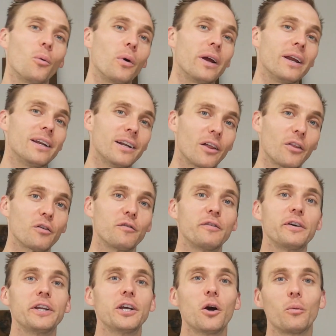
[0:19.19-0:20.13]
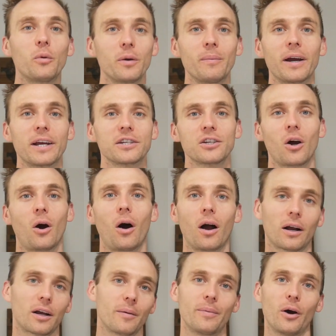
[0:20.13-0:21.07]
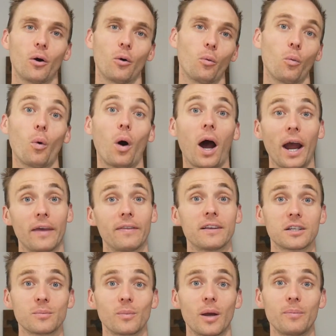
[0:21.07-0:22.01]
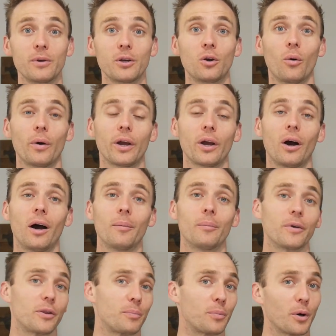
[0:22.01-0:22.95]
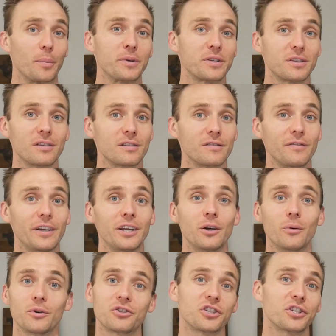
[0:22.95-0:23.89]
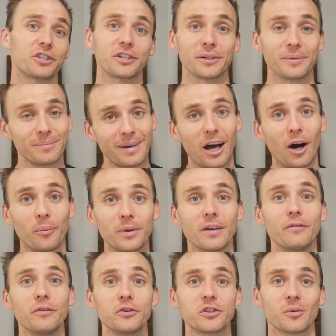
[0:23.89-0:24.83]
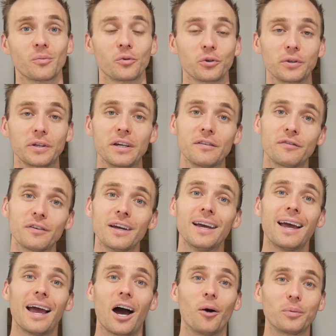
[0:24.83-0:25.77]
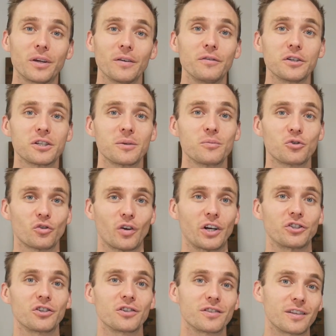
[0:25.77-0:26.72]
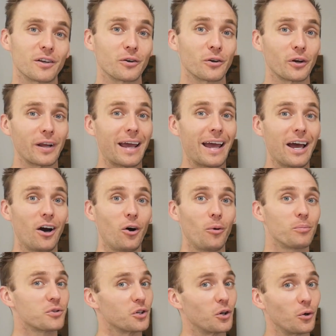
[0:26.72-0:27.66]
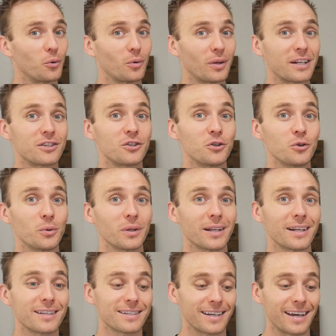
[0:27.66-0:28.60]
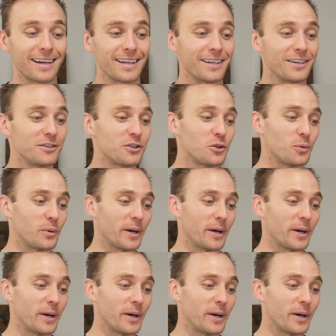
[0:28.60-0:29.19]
In another video, we might talk about why this might be going on, but the purpose of this video is just to help give you some relief, help give you some stretches that are gonna help. So let's do it, let's get into